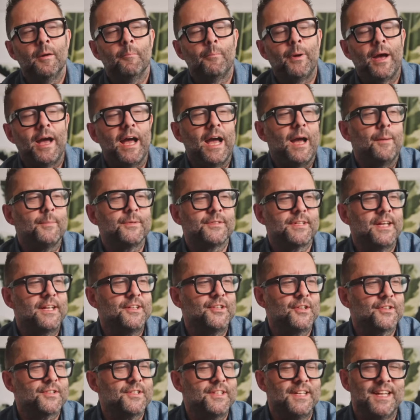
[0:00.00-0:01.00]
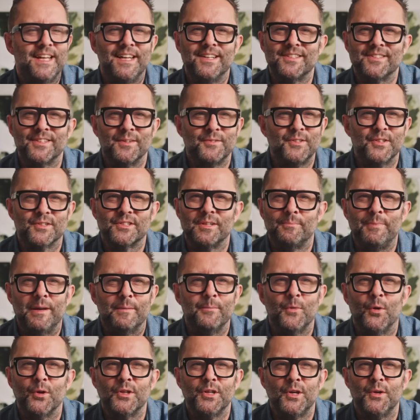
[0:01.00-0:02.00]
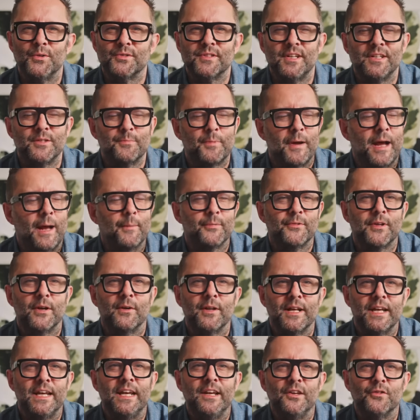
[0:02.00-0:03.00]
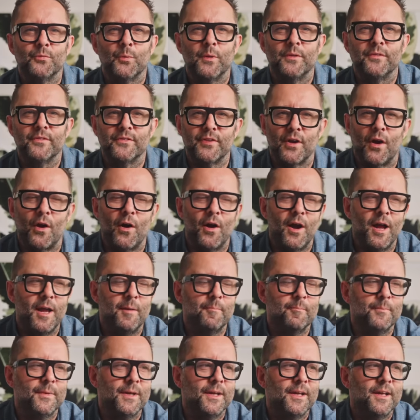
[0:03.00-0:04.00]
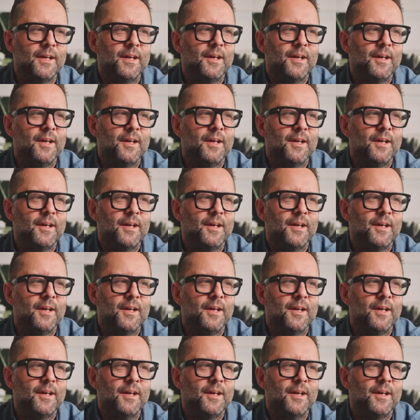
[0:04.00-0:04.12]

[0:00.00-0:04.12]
Perhaps it just needs just a bit more usage, perhaps they'll ease with time,